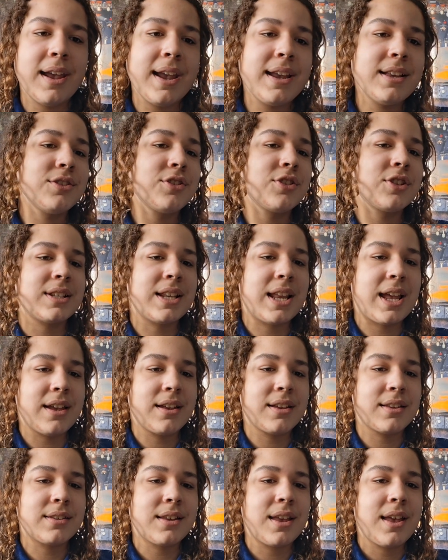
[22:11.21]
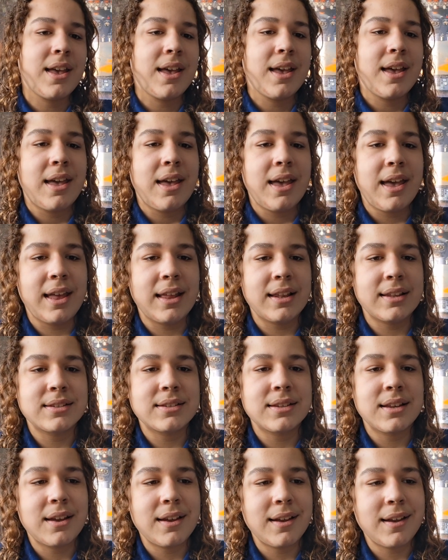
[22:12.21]
isn't just letters,
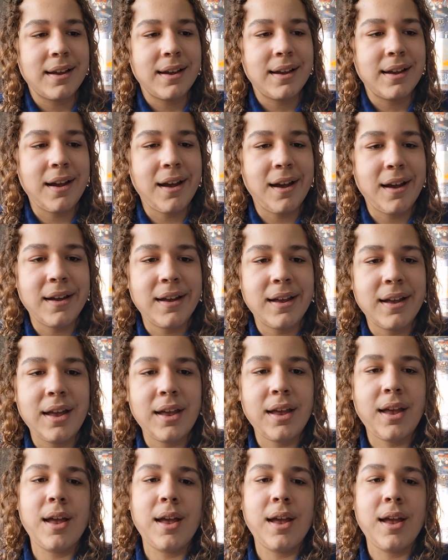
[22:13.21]
it's you